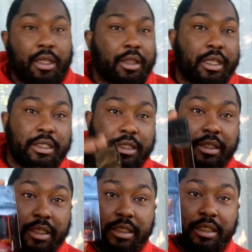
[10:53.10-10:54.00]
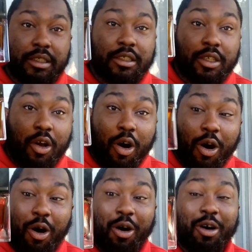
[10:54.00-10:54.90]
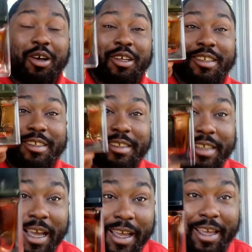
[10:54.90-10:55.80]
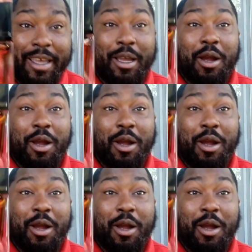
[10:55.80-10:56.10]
this is an all-day